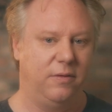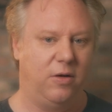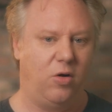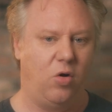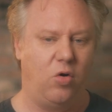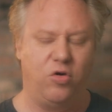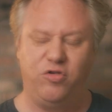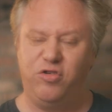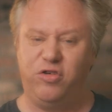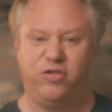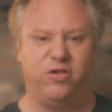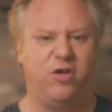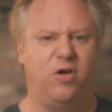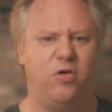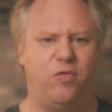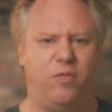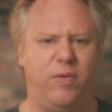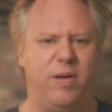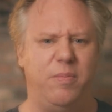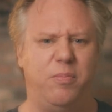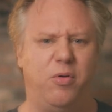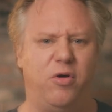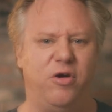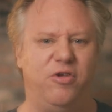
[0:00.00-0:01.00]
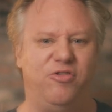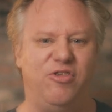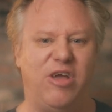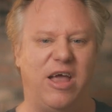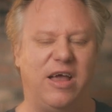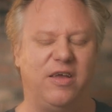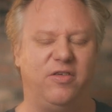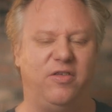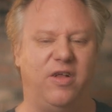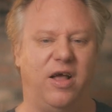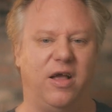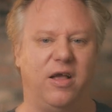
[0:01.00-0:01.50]
or just go to
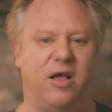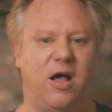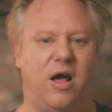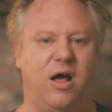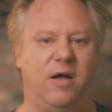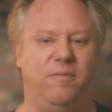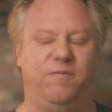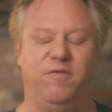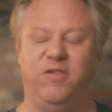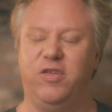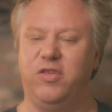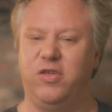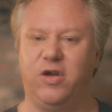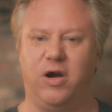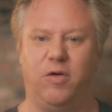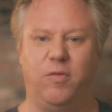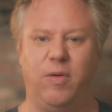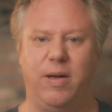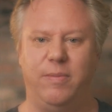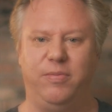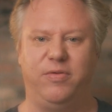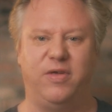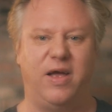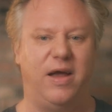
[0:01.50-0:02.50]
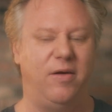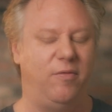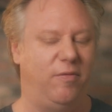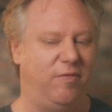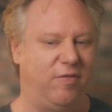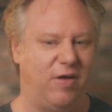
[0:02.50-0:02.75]
rebornjacks.com, visit our website.